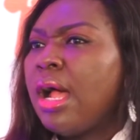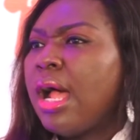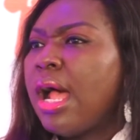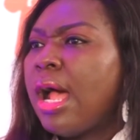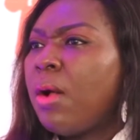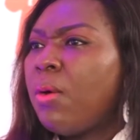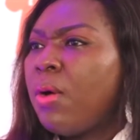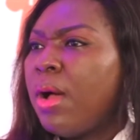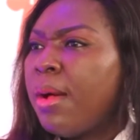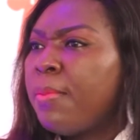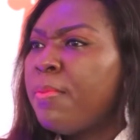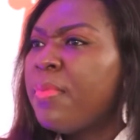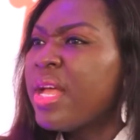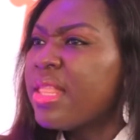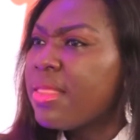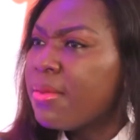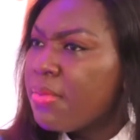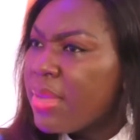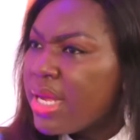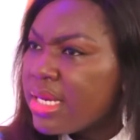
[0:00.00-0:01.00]
our
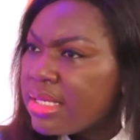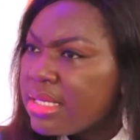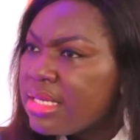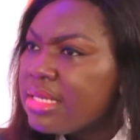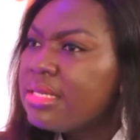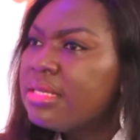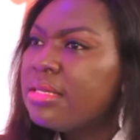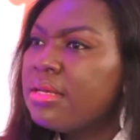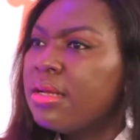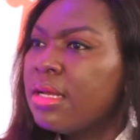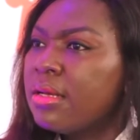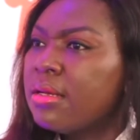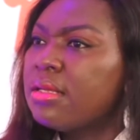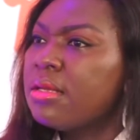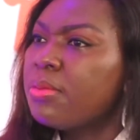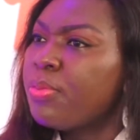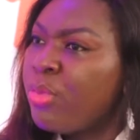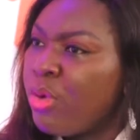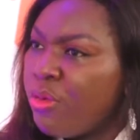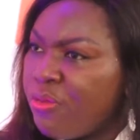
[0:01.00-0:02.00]
mathematics
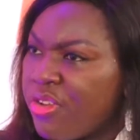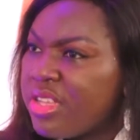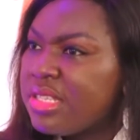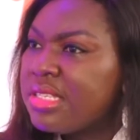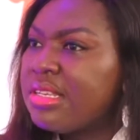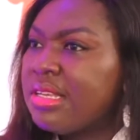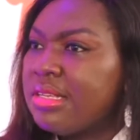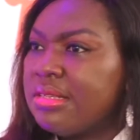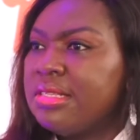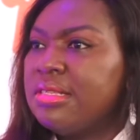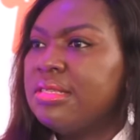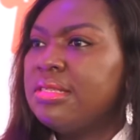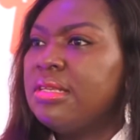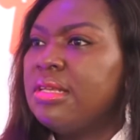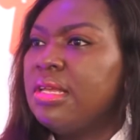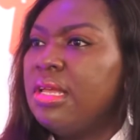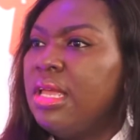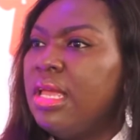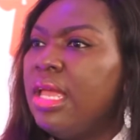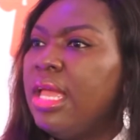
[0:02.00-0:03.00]
professors
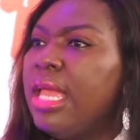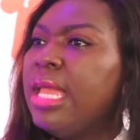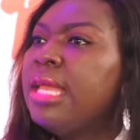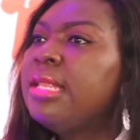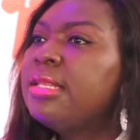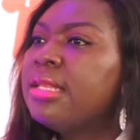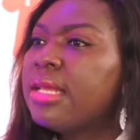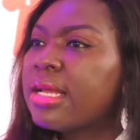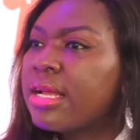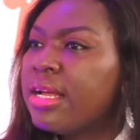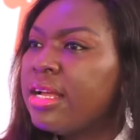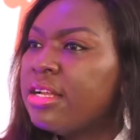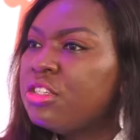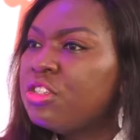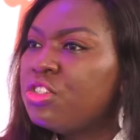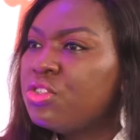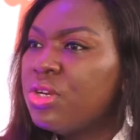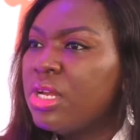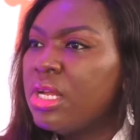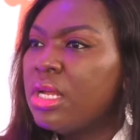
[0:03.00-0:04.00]
in the
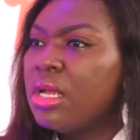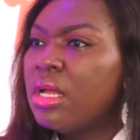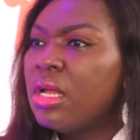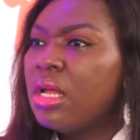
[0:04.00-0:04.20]
country